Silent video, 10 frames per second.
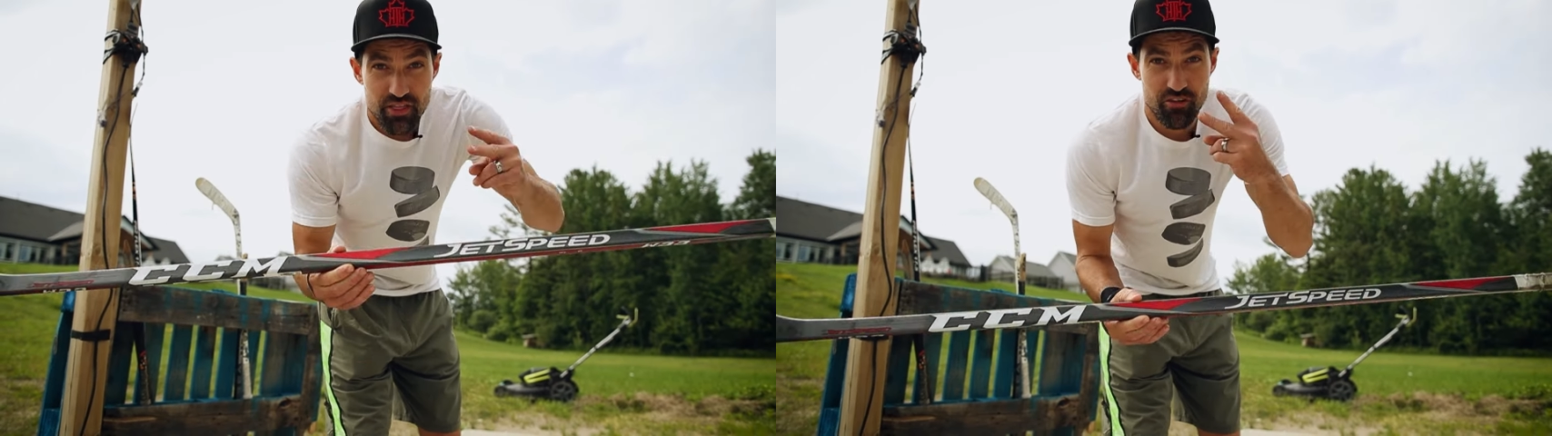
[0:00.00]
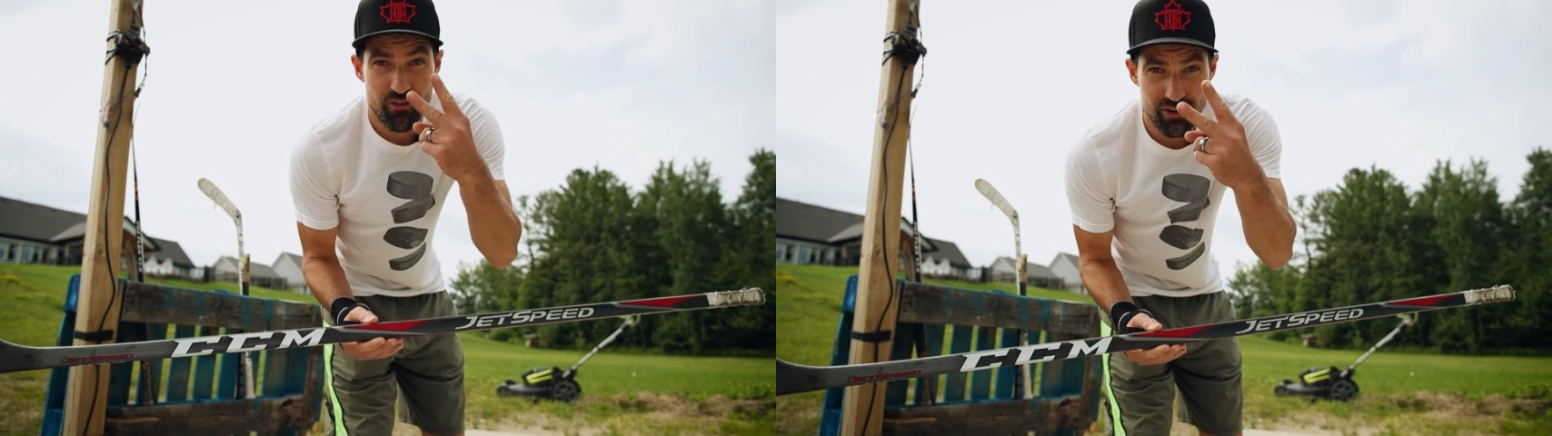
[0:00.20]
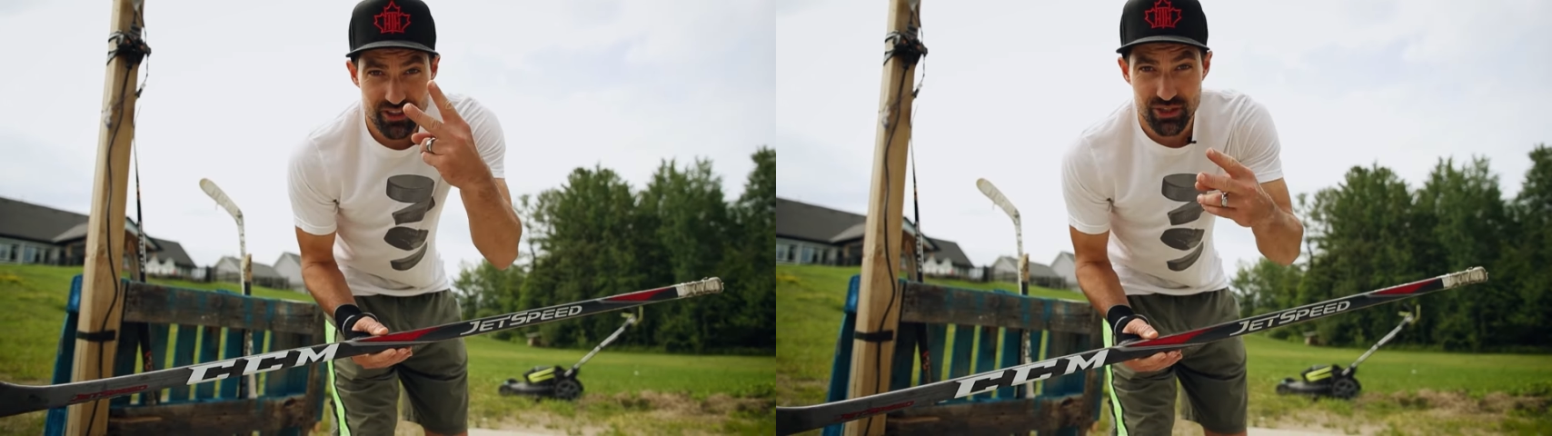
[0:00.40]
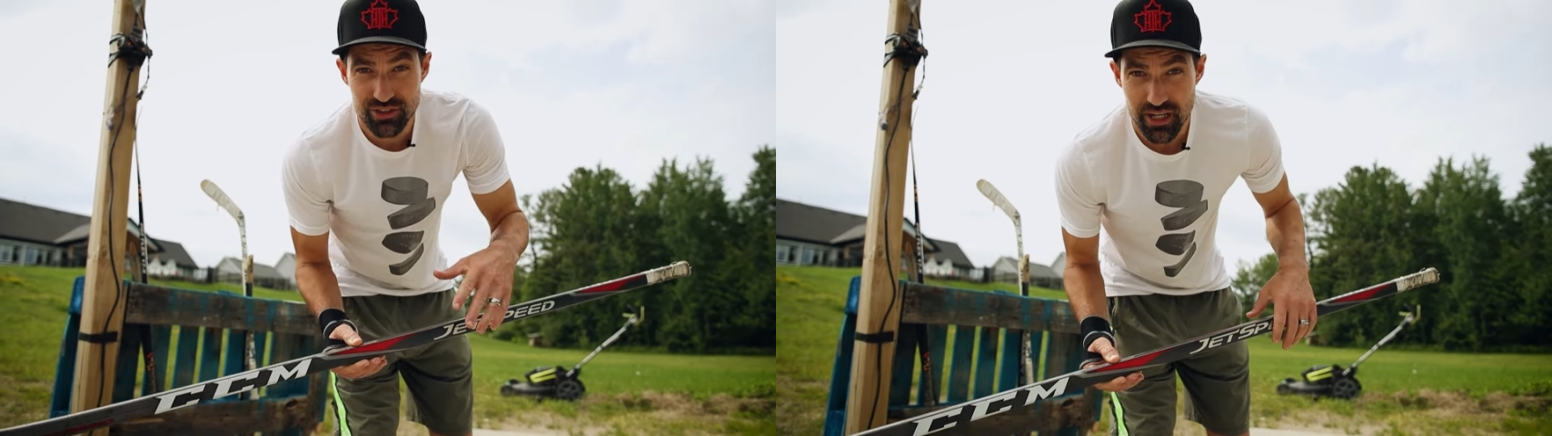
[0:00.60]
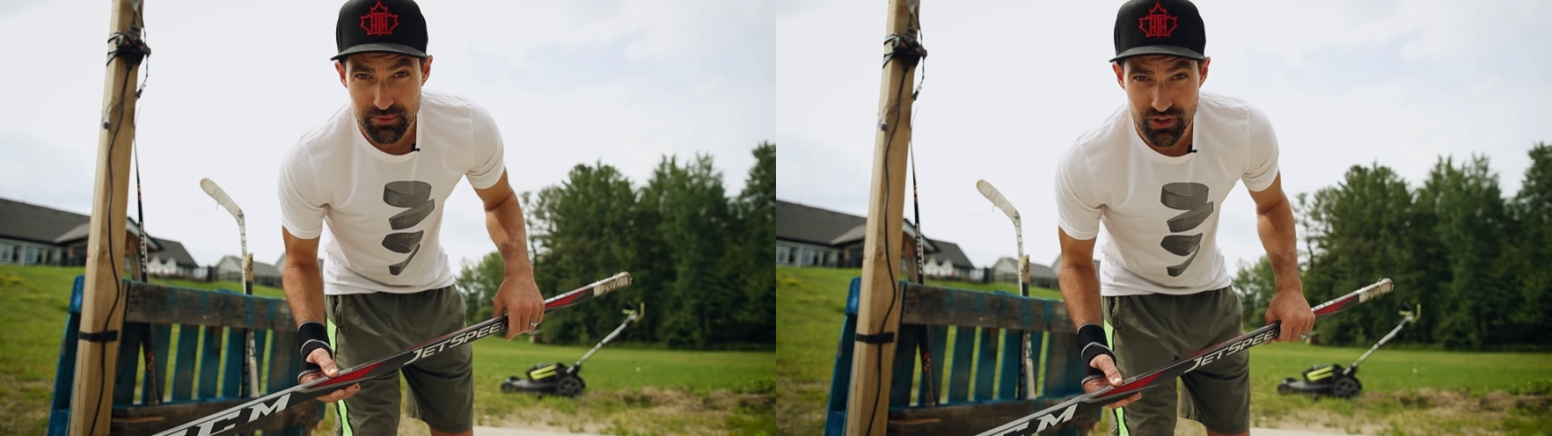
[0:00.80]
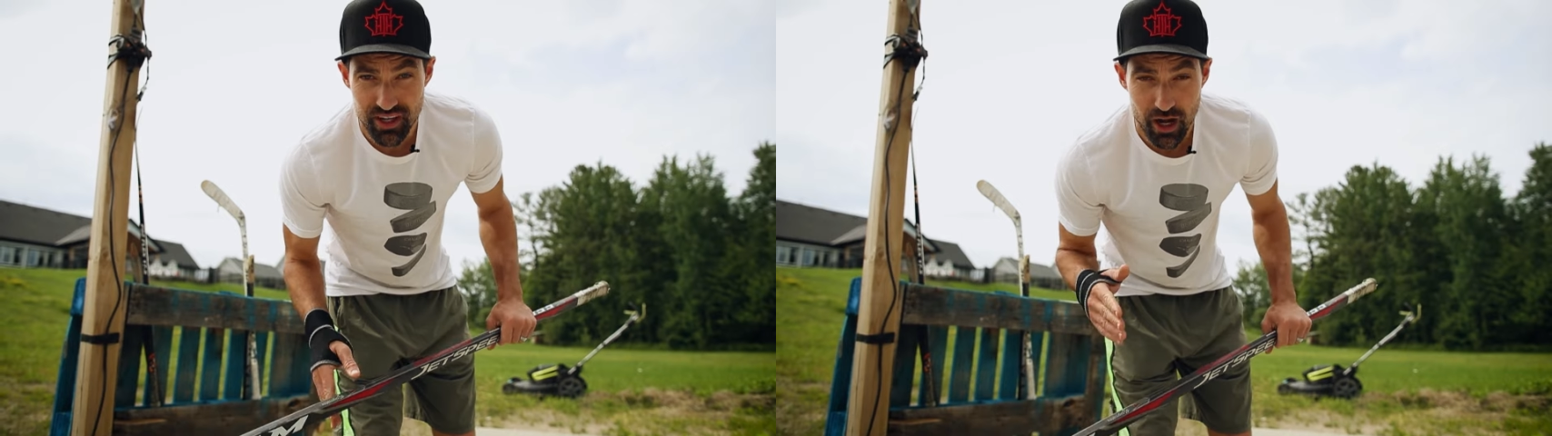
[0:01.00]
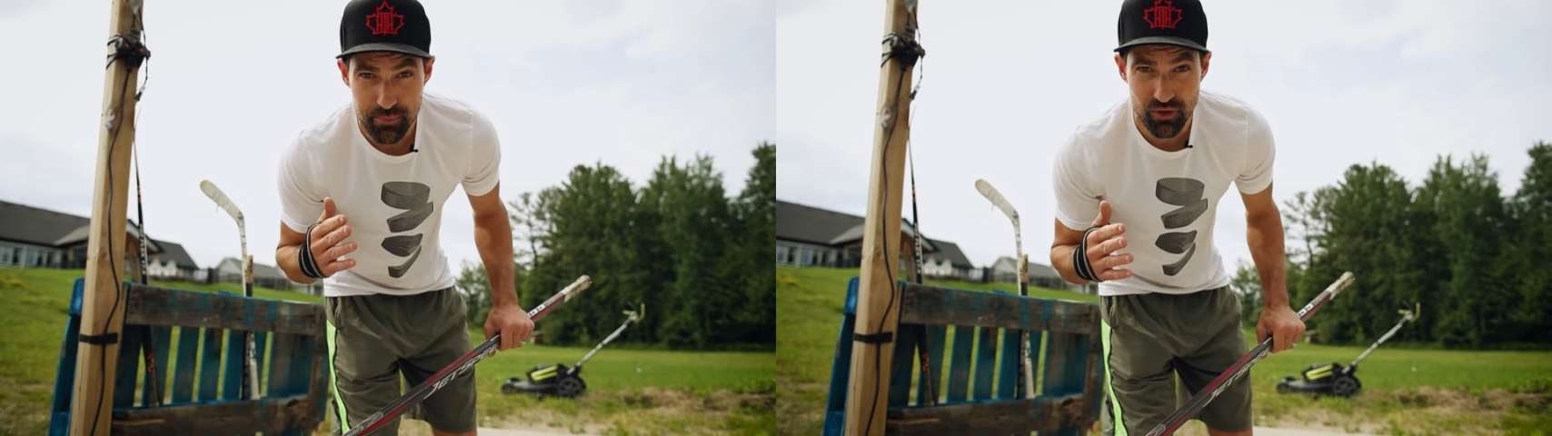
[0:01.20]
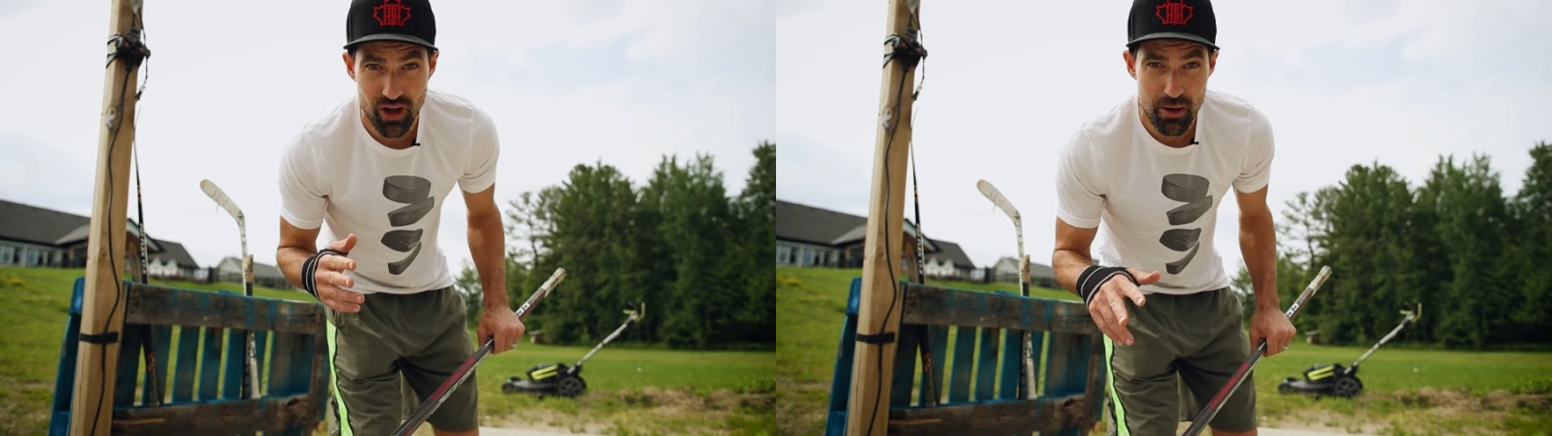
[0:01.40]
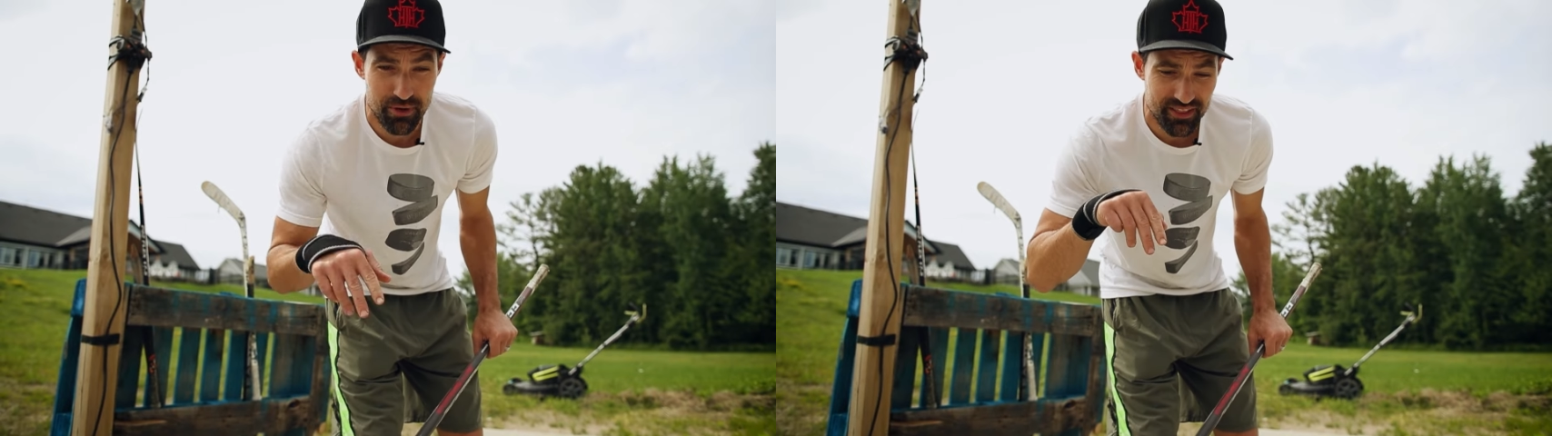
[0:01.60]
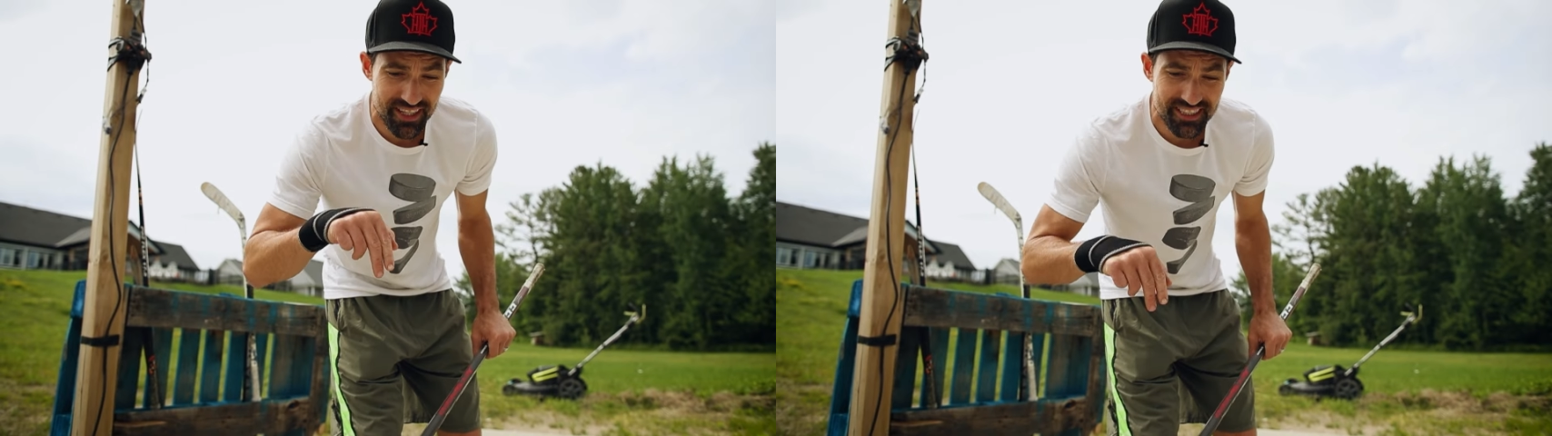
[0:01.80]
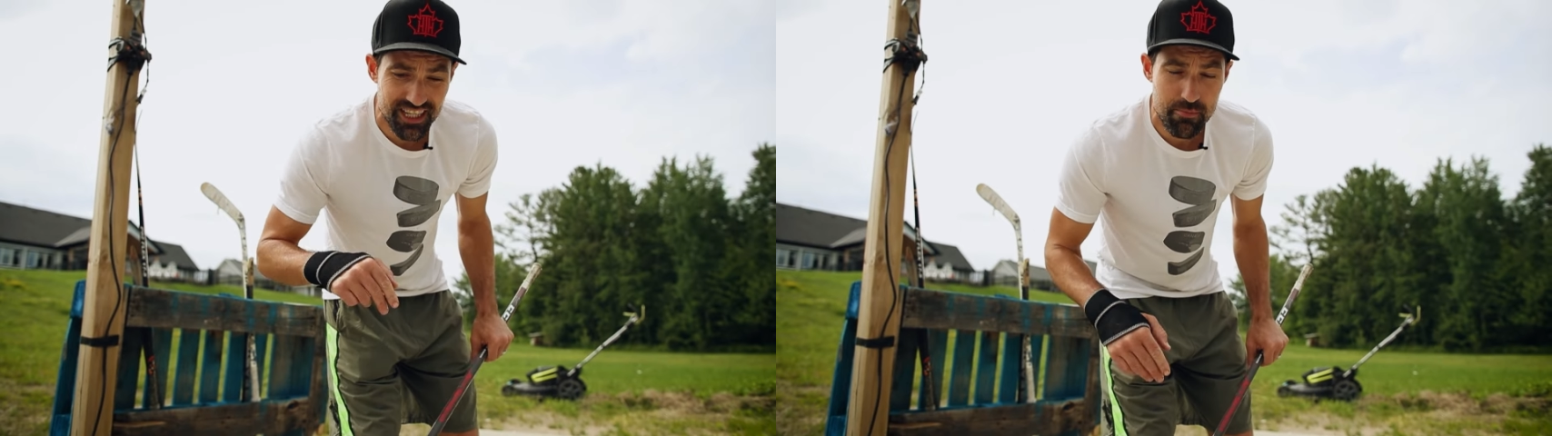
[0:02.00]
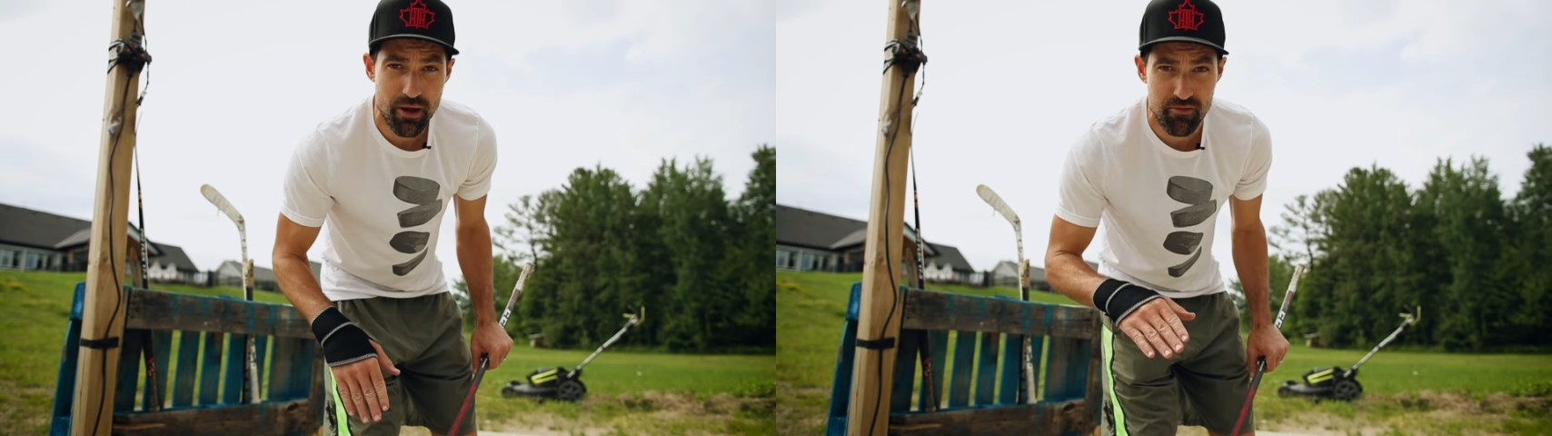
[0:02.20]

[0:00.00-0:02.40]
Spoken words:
The first two tips are gonna help you a lot, but in this tip,